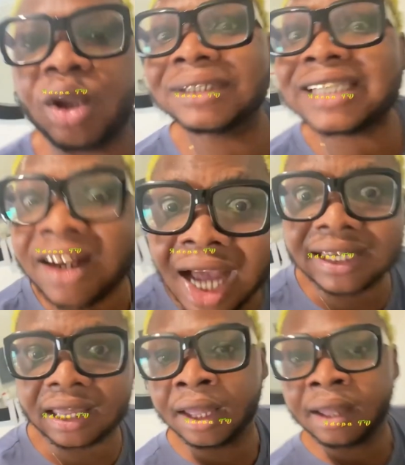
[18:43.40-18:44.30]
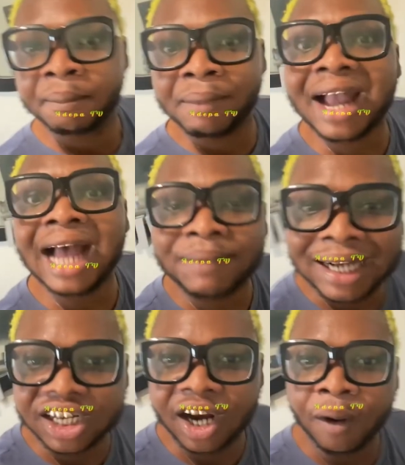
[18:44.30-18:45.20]
Mr. Logic, make us
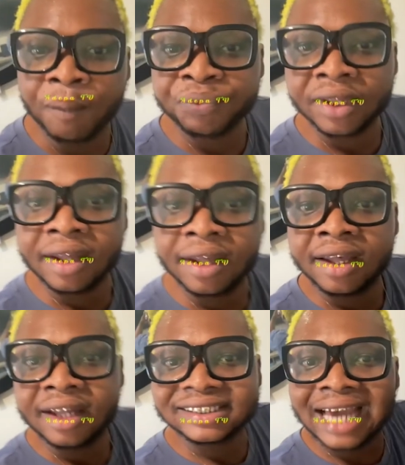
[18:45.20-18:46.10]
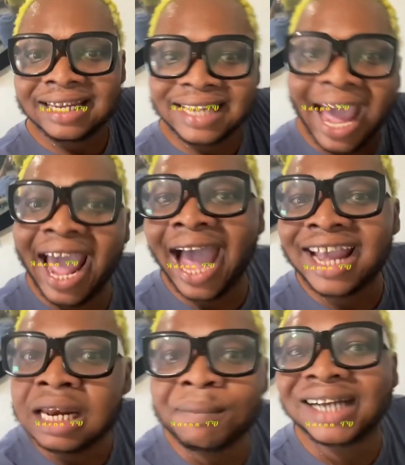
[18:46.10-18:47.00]
about you. Say, yeah,
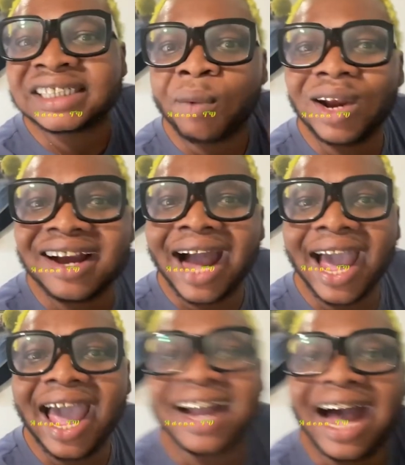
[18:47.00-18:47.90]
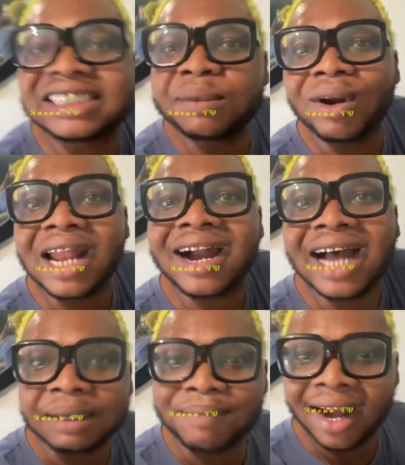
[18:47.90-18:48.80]
Yedi Asi Bolanga, Eka Asi
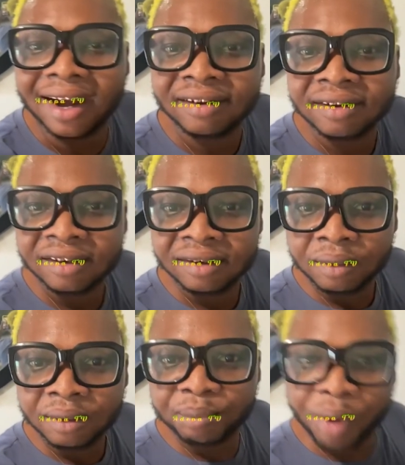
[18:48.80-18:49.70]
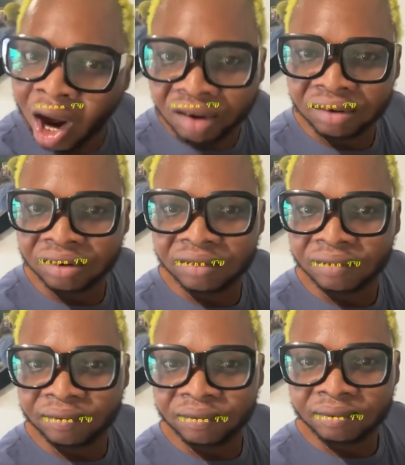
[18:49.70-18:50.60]
Bolanga, Sama. Bro,
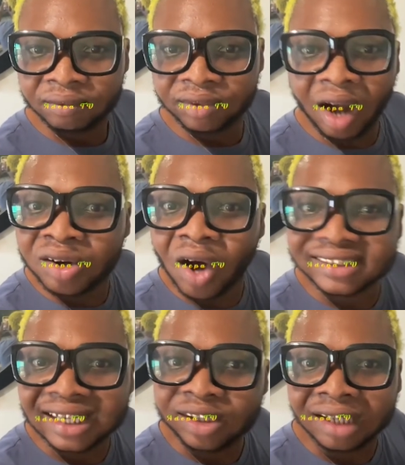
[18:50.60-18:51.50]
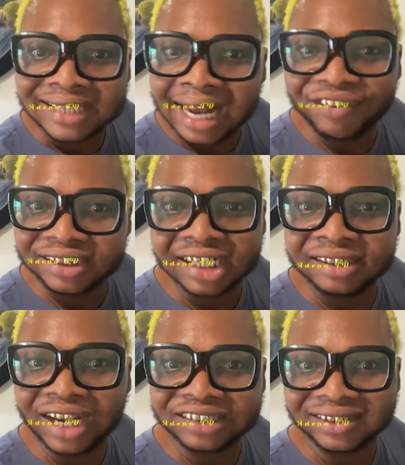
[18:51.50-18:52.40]
don't go sit on television
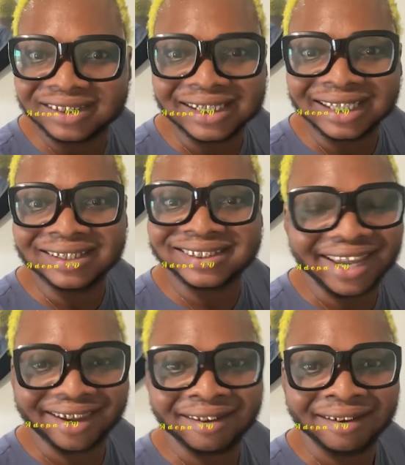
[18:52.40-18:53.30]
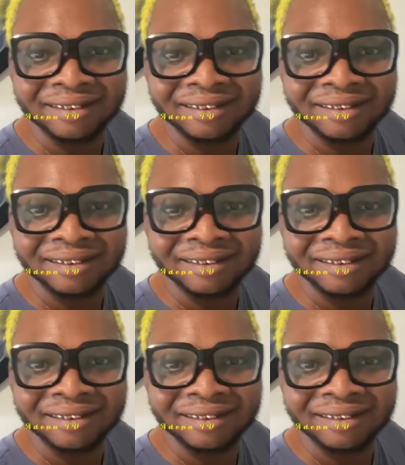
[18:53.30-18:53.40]
just for sitting sick.